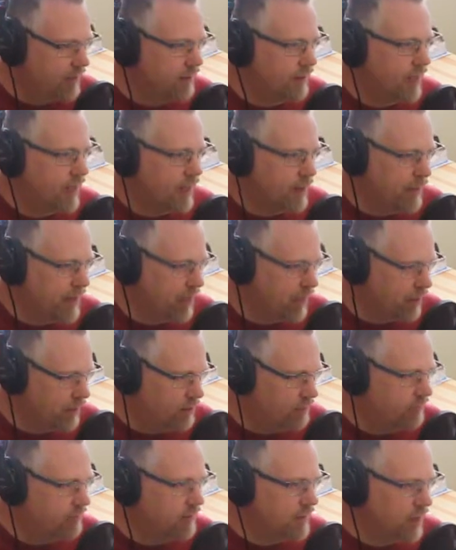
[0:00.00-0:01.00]
came out,
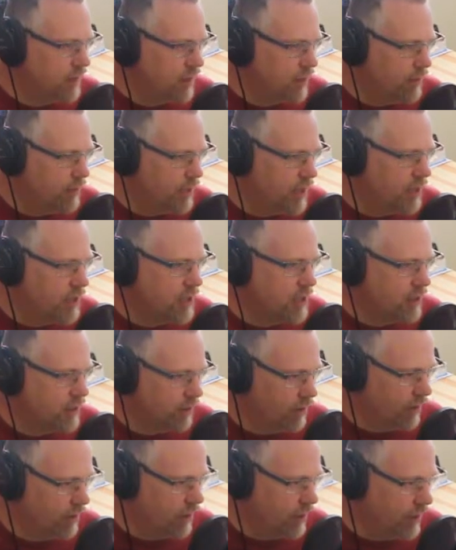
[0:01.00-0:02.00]
much
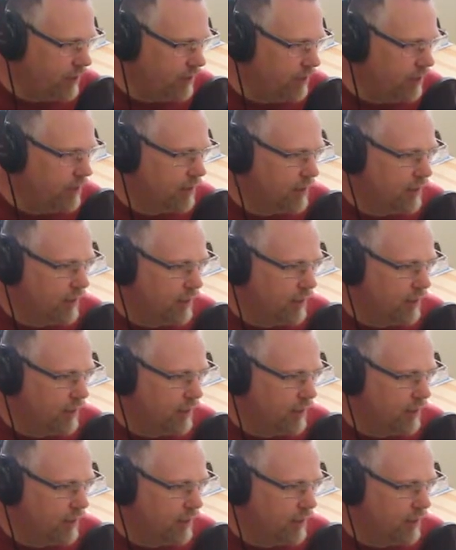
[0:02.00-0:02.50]
earlier.